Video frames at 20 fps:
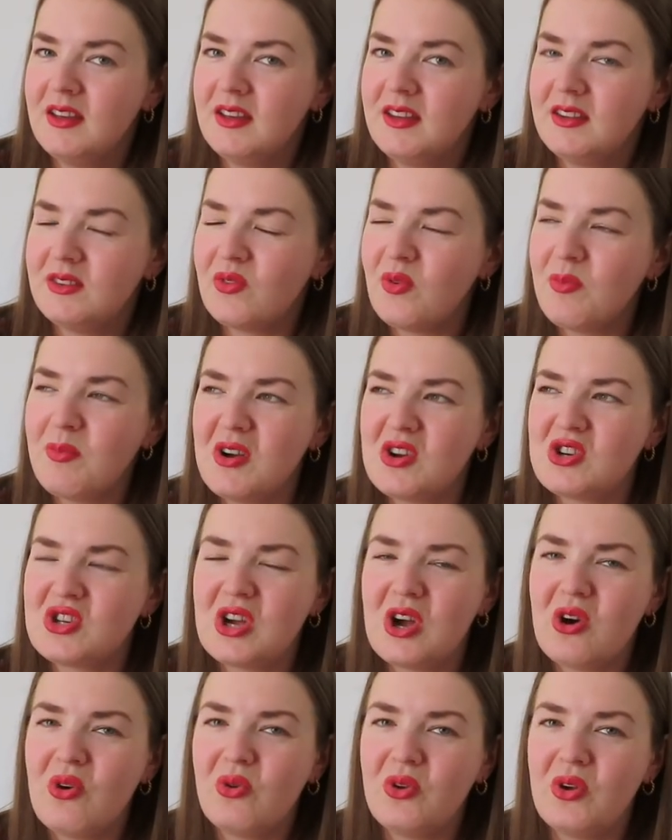it's from my
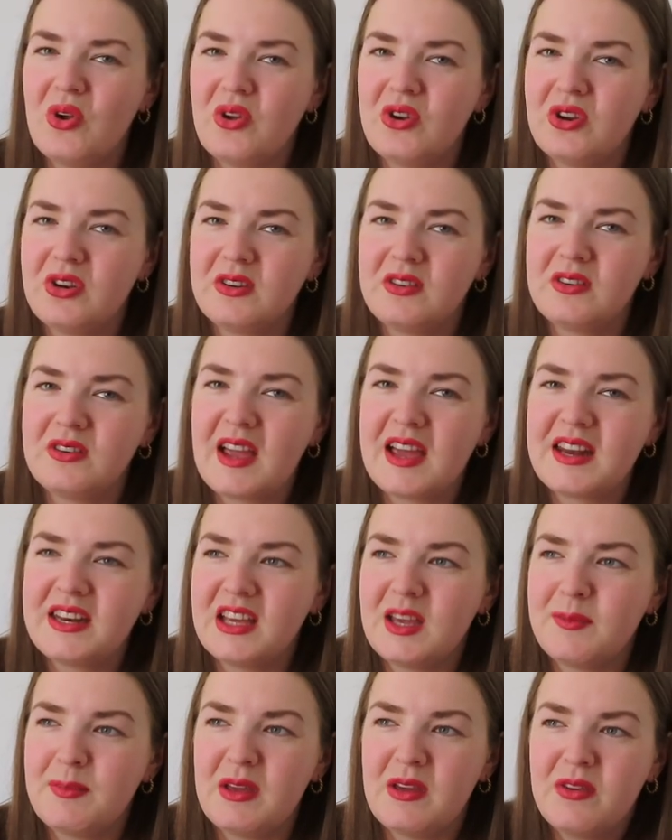childhood, and
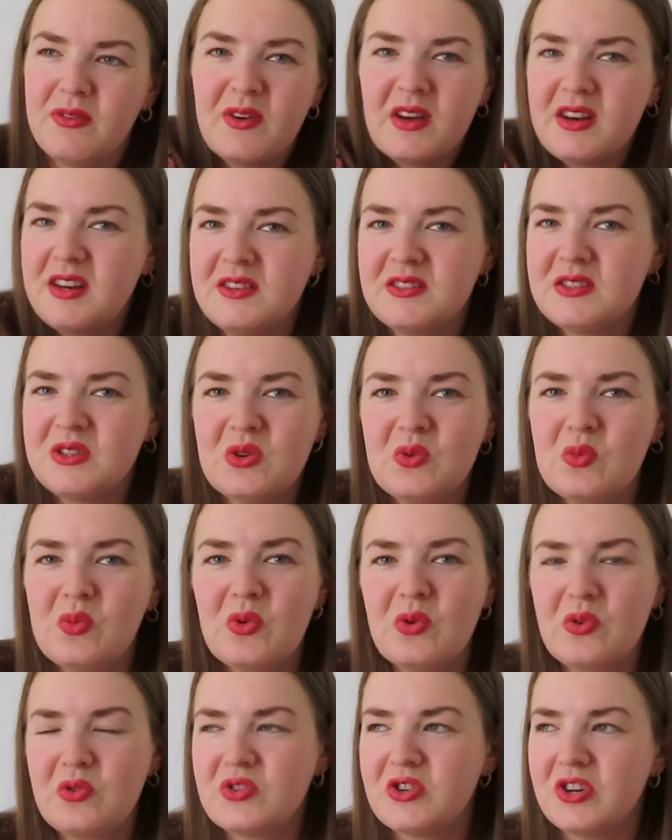adding a bit of fun into your
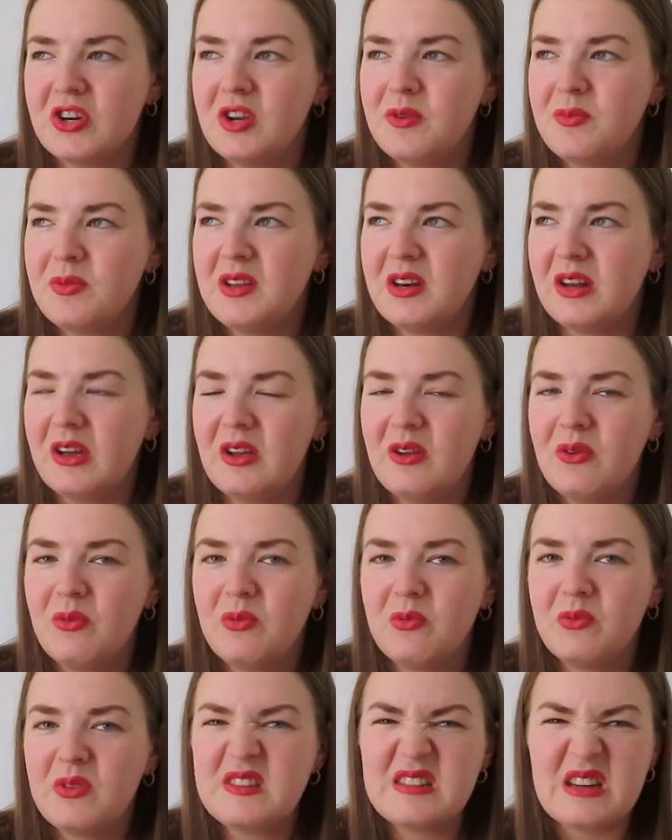wardrobe, you
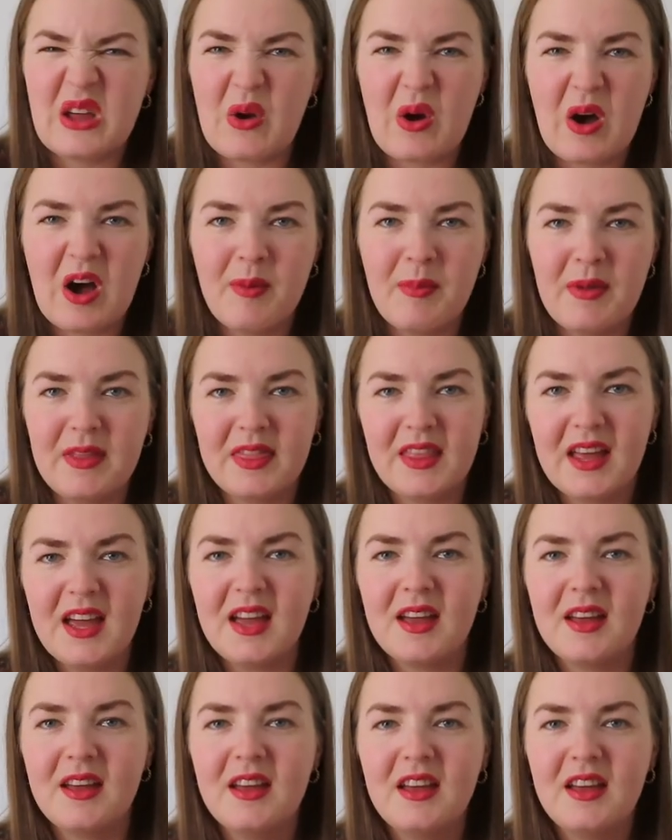know, there's no harm in
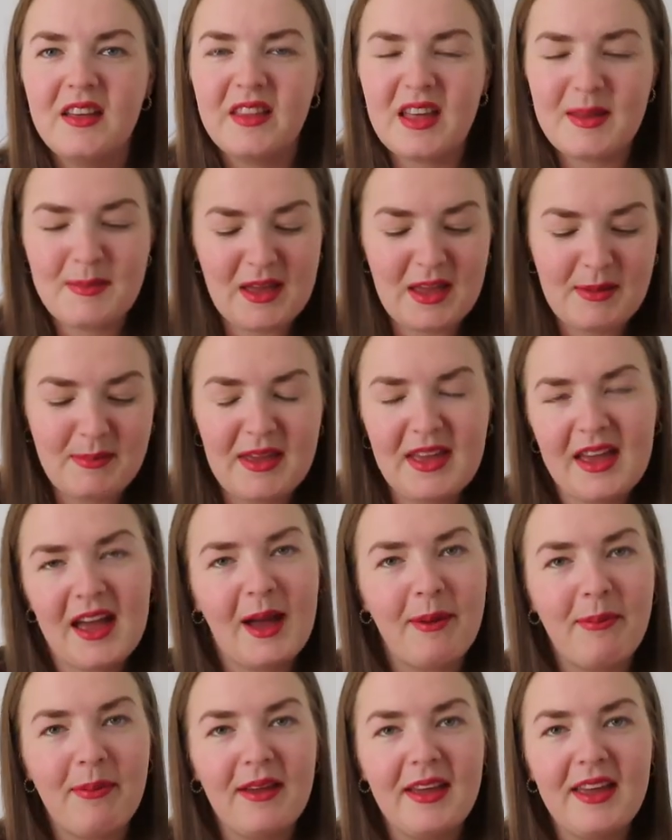that. They make me
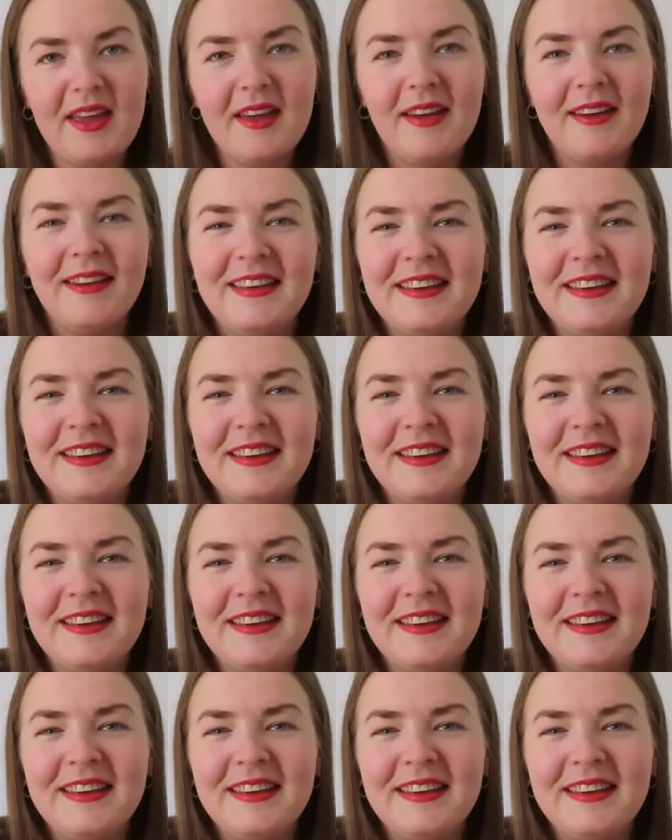happy.